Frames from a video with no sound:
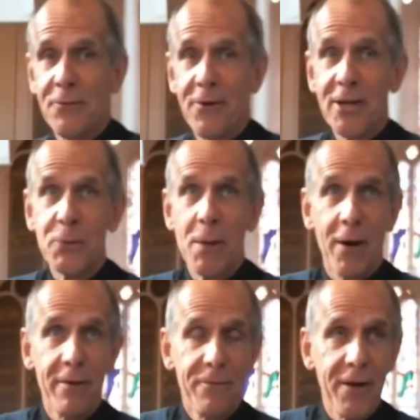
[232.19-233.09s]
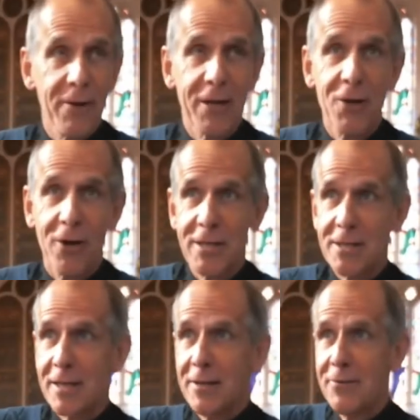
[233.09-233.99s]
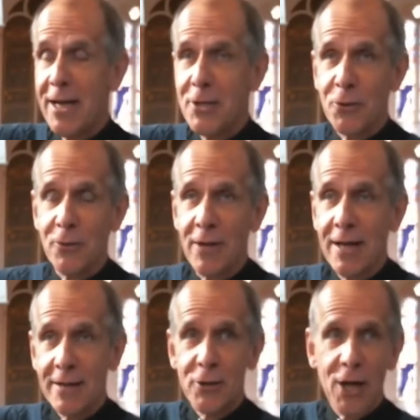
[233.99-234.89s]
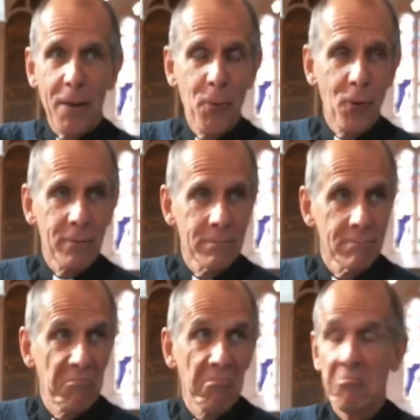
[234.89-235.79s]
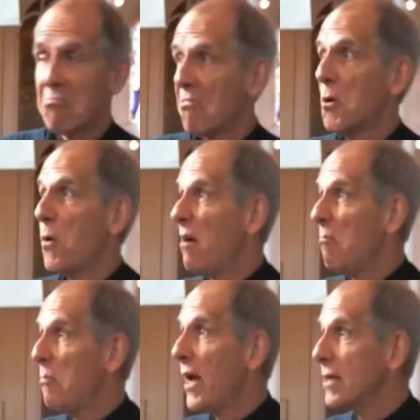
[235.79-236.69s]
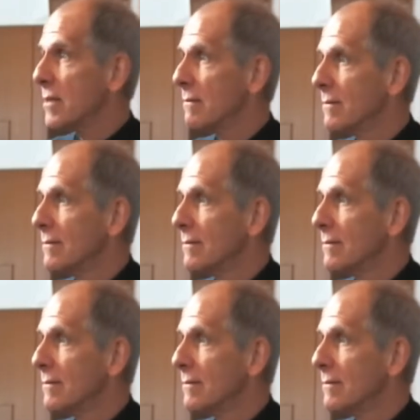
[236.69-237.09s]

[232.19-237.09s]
For us, we might feel that God does the cathedral, the chapel, Gwenup Pit.